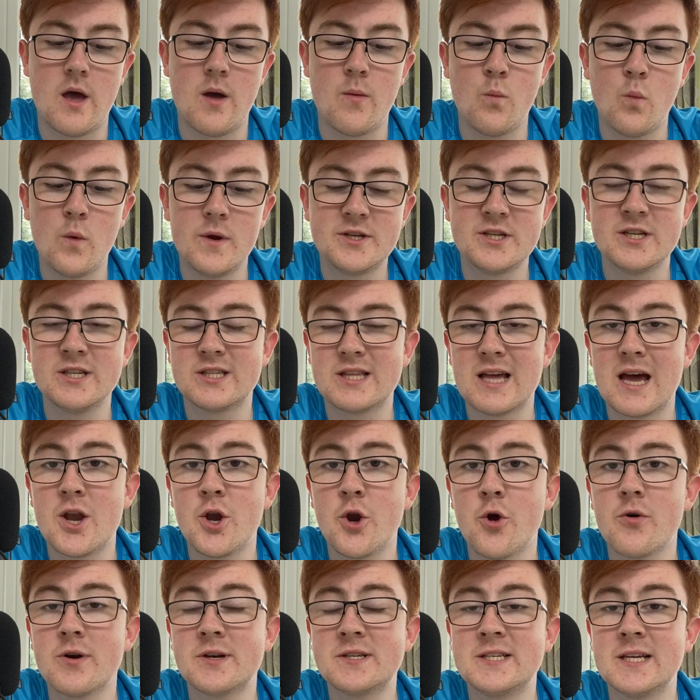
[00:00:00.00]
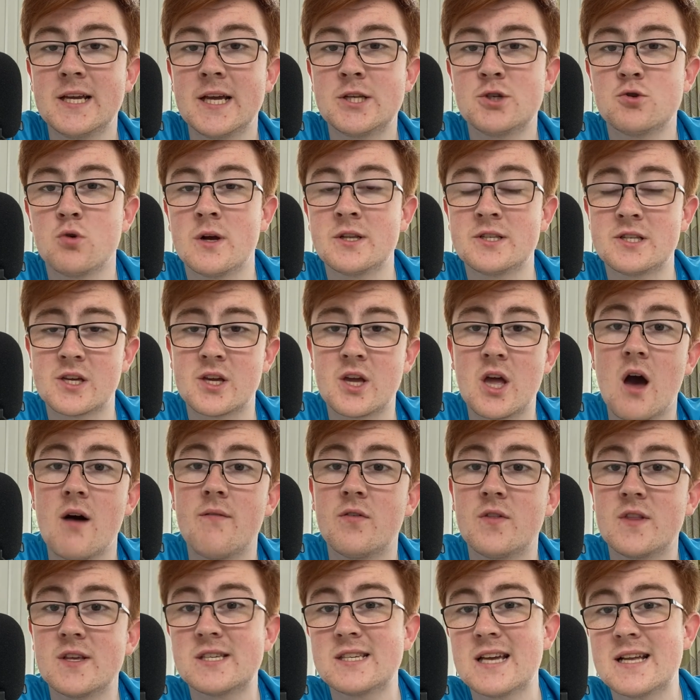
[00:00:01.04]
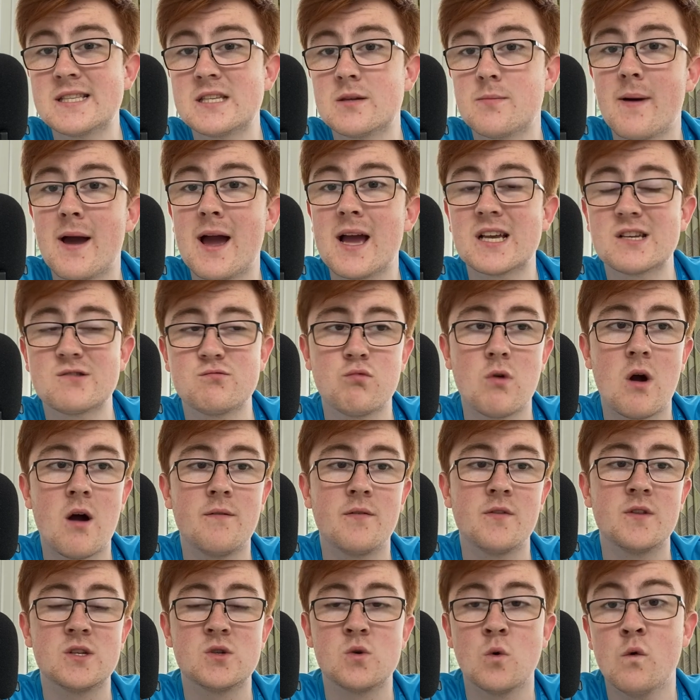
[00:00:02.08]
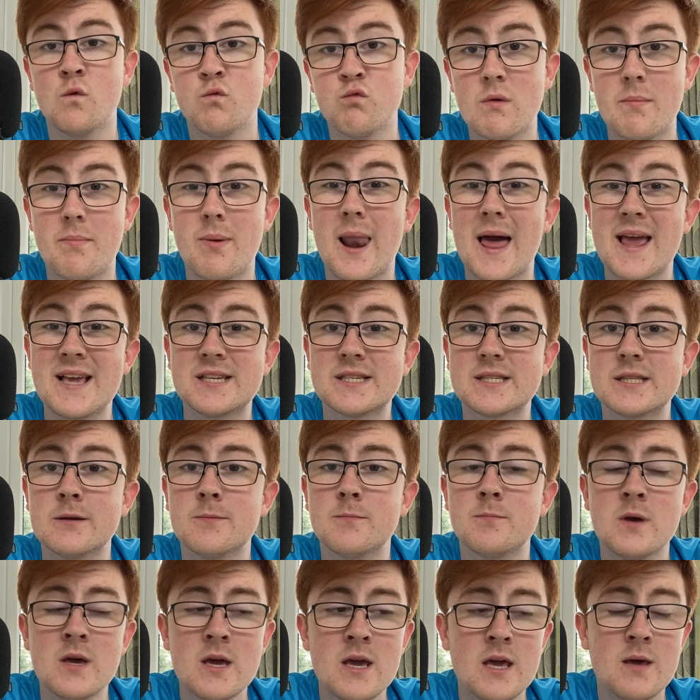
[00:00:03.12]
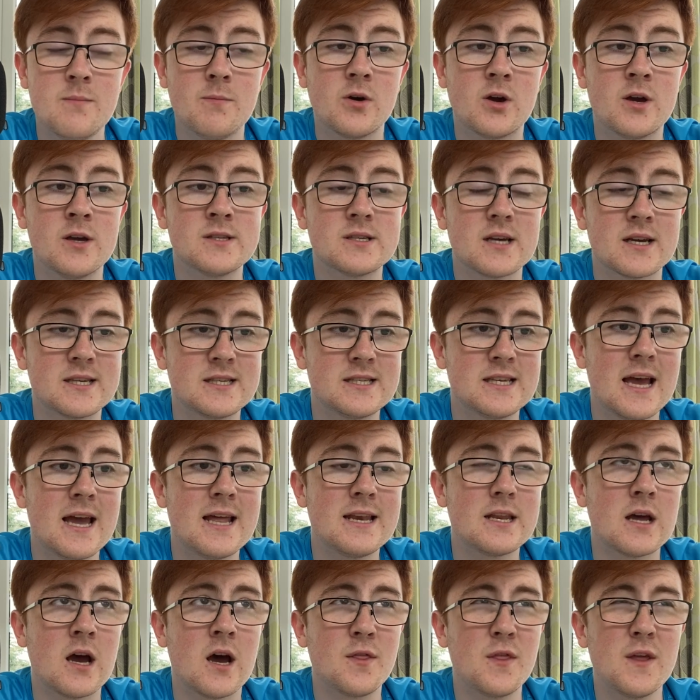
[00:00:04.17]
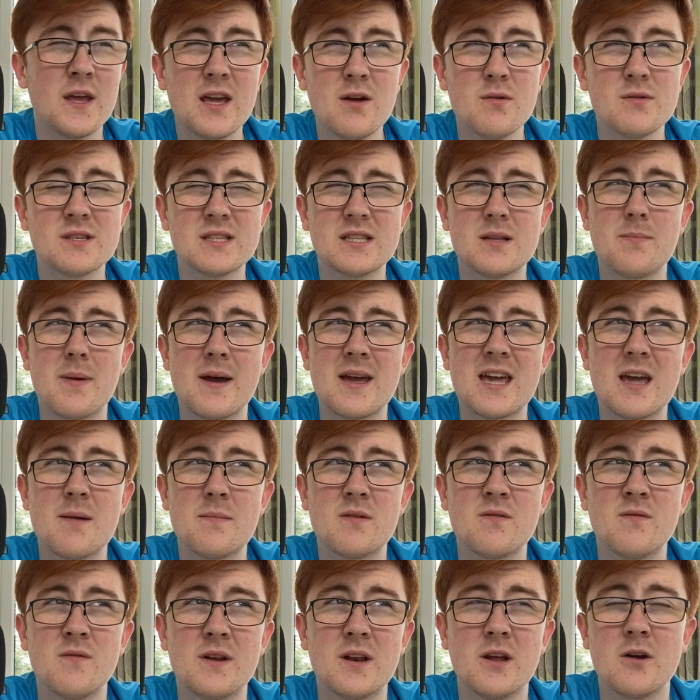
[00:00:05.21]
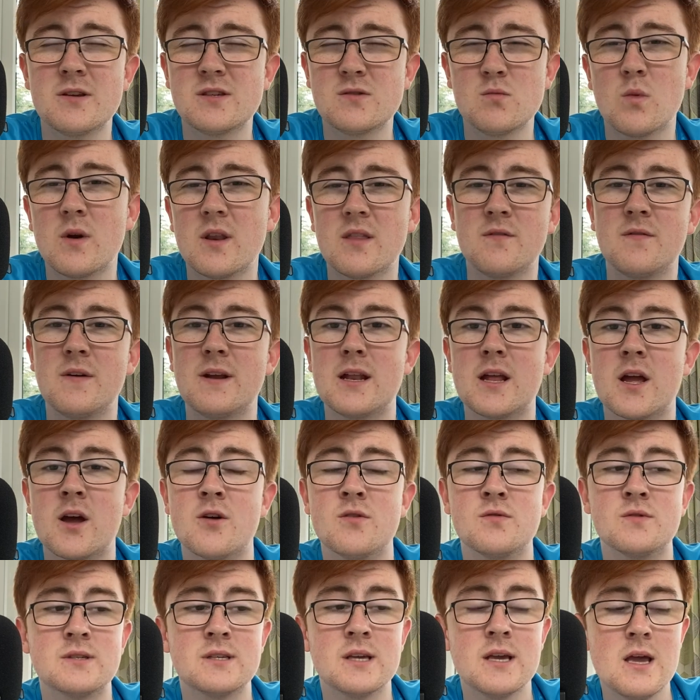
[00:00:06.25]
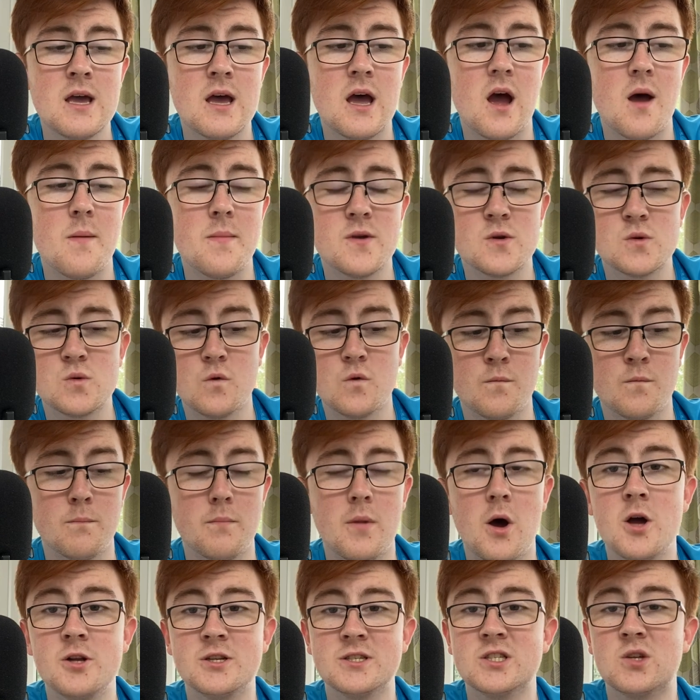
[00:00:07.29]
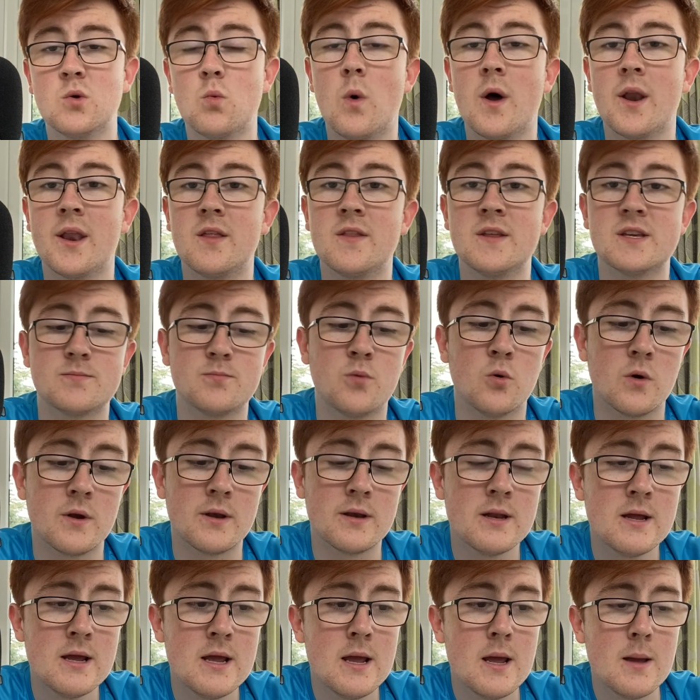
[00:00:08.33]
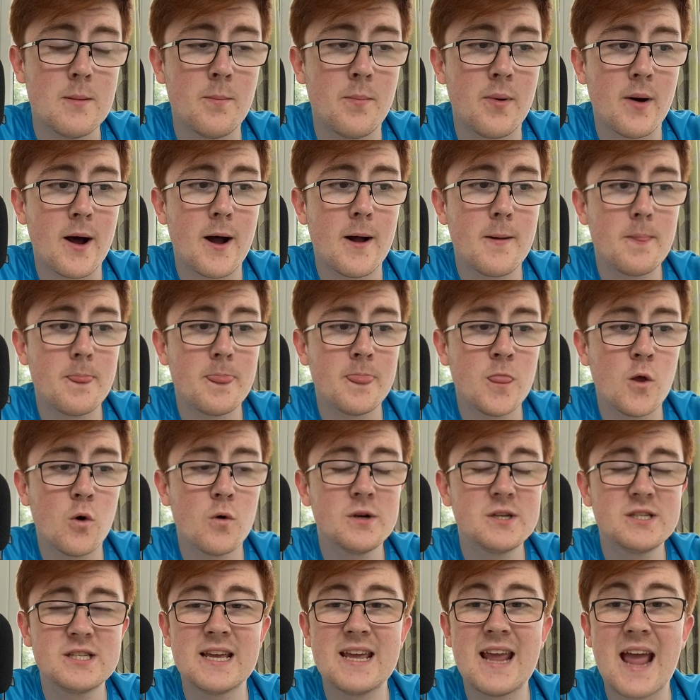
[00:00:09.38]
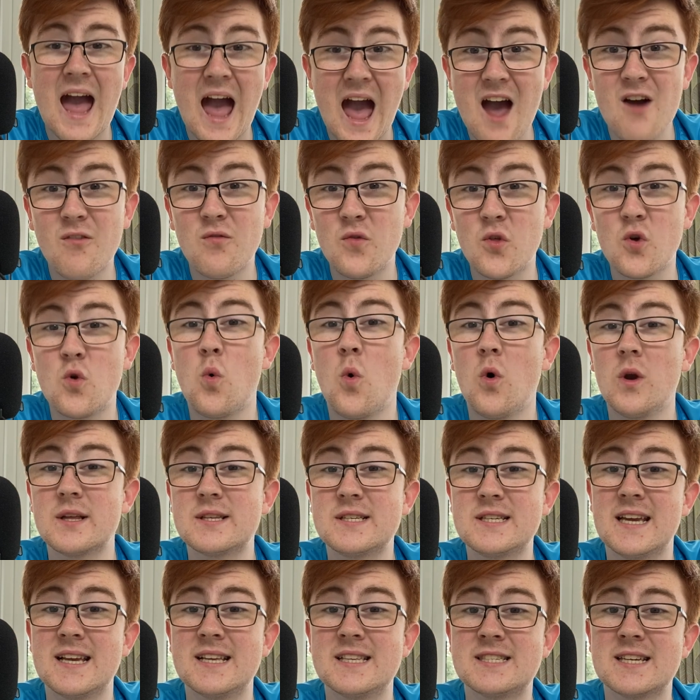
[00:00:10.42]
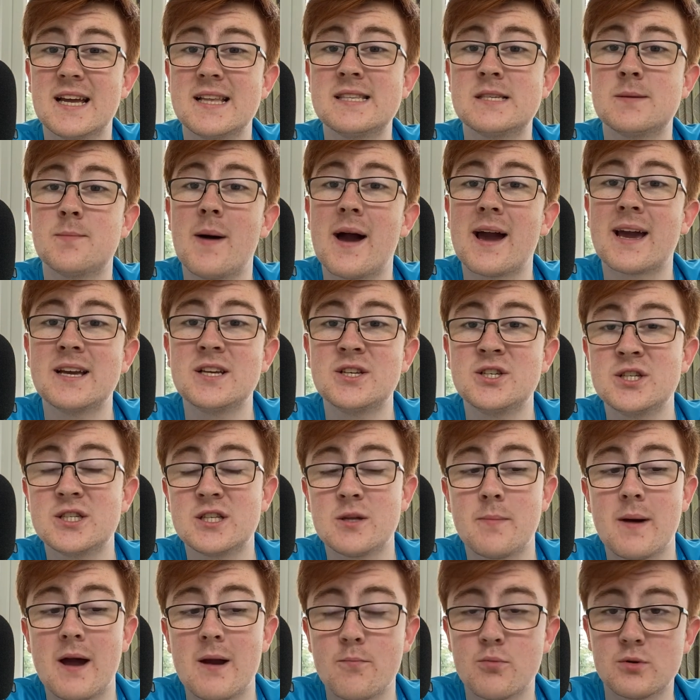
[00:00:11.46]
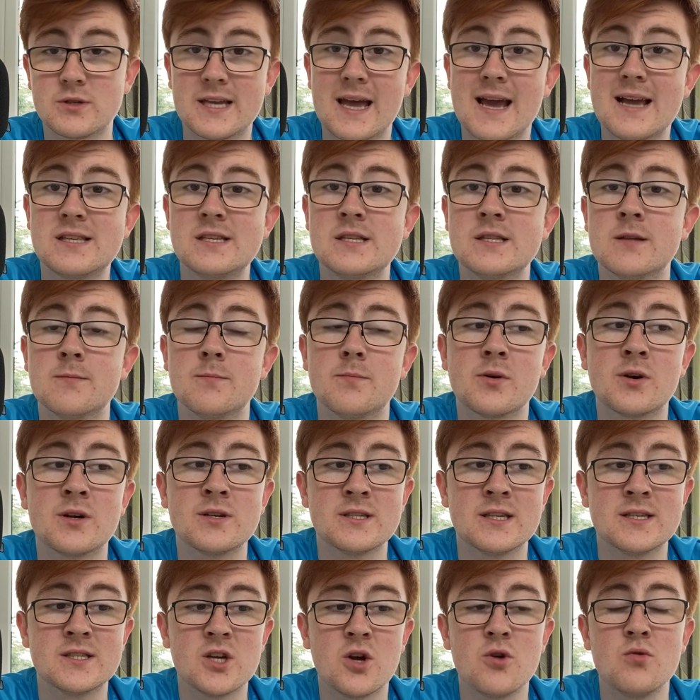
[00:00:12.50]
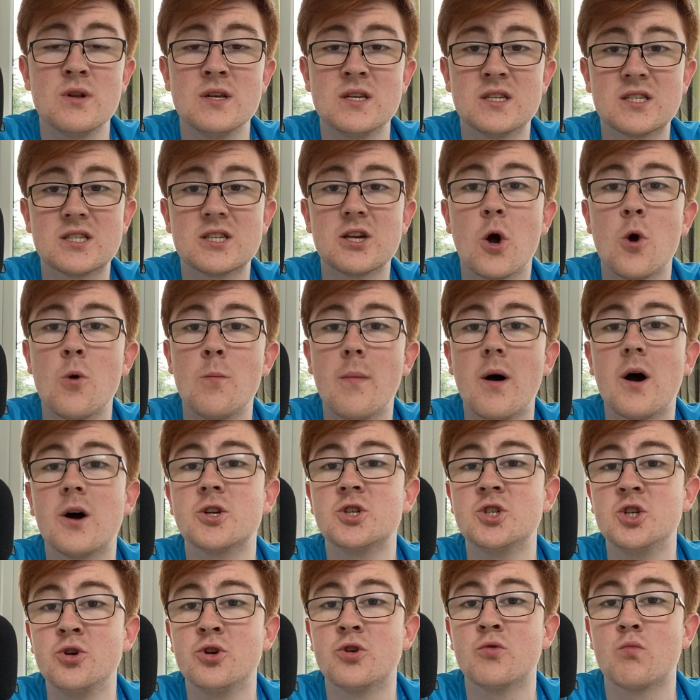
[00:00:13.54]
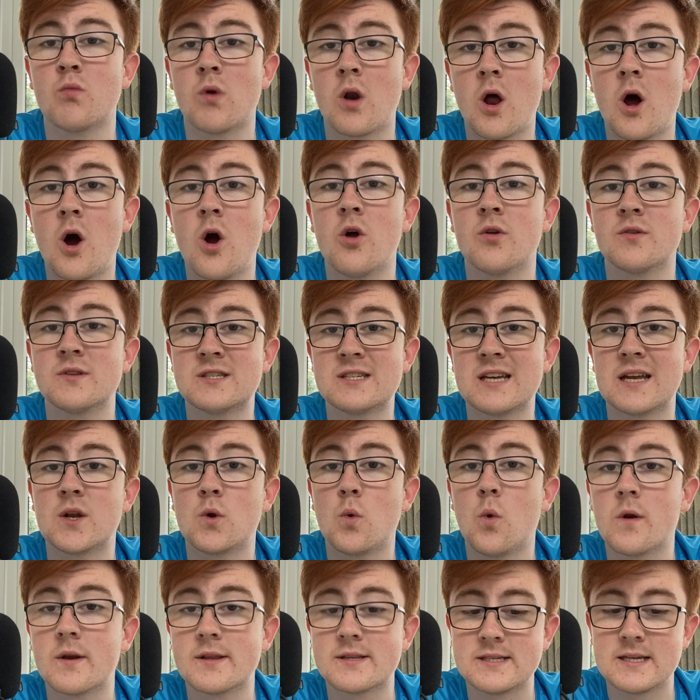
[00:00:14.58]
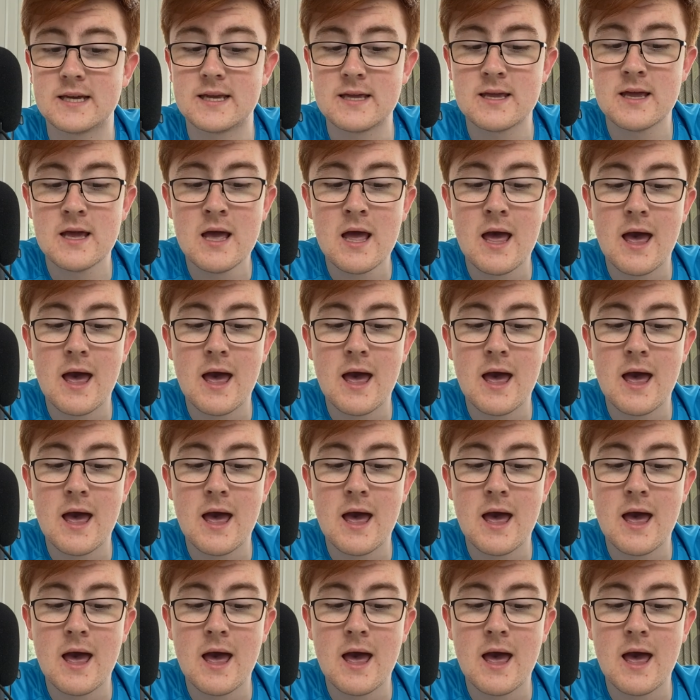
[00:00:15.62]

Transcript: which is that Norwich City are trying to cover the centre-backs rather than sort of replace them, because I said, I think it was in the Ben Gibson video, it was in one of the videos, and there's merged into one at this point, but Norwich City have the quality in centre-back, it's just about protecting them because there's only so much you can rely on said quality.